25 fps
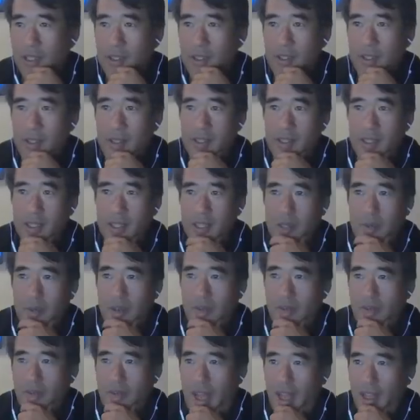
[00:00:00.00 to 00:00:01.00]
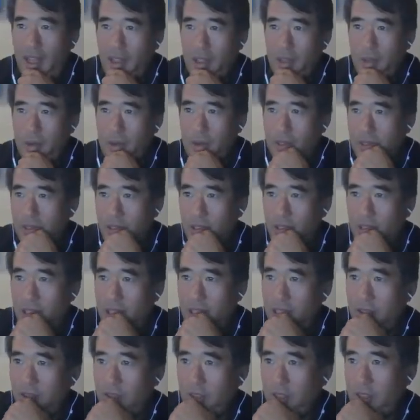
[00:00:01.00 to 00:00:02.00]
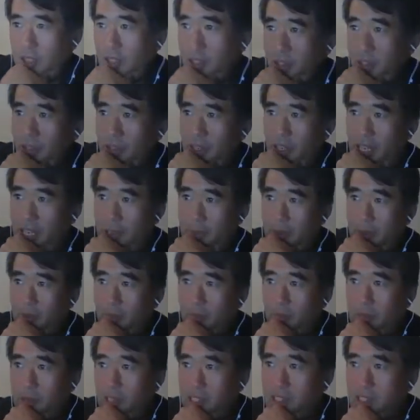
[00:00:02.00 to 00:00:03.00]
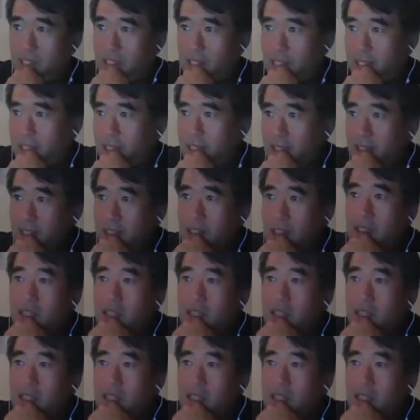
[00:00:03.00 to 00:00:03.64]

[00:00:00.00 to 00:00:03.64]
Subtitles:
So there's a little bit of value on Notre Dame at plus 6.